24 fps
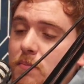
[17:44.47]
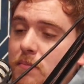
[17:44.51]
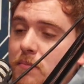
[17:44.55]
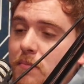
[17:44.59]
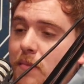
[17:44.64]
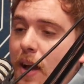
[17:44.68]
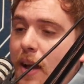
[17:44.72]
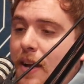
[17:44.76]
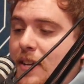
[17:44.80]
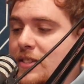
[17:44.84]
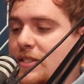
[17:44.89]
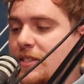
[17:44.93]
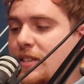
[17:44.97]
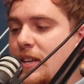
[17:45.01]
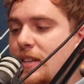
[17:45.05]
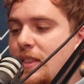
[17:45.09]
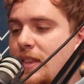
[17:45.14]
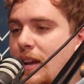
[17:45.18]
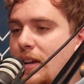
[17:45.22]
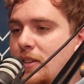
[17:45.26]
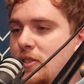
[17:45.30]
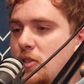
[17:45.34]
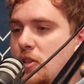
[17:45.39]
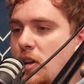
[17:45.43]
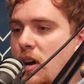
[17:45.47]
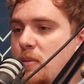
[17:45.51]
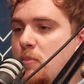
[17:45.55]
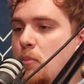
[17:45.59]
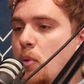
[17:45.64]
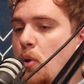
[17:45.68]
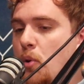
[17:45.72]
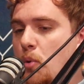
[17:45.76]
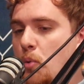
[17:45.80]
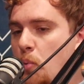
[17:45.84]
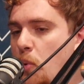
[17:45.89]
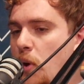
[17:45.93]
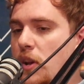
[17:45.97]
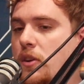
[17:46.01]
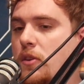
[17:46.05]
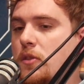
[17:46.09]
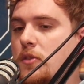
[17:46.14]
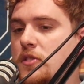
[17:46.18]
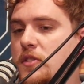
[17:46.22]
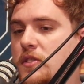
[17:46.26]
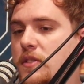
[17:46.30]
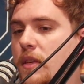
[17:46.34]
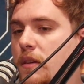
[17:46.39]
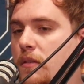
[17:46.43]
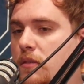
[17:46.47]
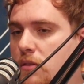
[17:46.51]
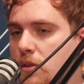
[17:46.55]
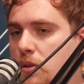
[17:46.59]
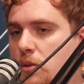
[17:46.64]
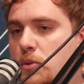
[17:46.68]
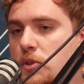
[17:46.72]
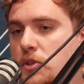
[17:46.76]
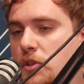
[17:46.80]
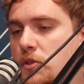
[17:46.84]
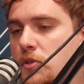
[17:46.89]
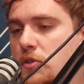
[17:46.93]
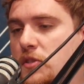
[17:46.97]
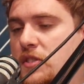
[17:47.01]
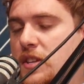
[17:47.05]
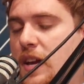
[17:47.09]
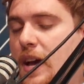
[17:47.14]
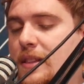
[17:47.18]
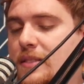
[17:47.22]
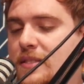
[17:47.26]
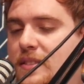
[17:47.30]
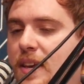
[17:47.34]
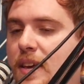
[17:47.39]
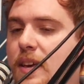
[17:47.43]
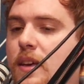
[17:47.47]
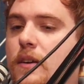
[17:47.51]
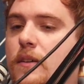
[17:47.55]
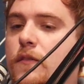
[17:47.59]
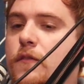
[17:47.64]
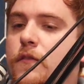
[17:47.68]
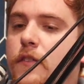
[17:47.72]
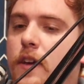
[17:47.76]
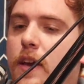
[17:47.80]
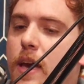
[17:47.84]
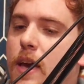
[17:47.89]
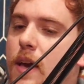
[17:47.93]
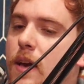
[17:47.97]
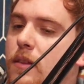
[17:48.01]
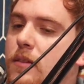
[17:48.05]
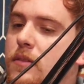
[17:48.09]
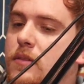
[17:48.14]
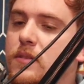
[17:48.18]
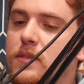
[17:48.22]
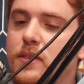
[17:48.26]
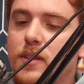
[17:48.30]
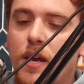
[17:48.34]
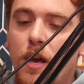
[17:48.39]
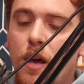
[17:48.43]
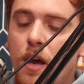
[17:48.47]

I could say that I saw more winners than losers at TIFF, and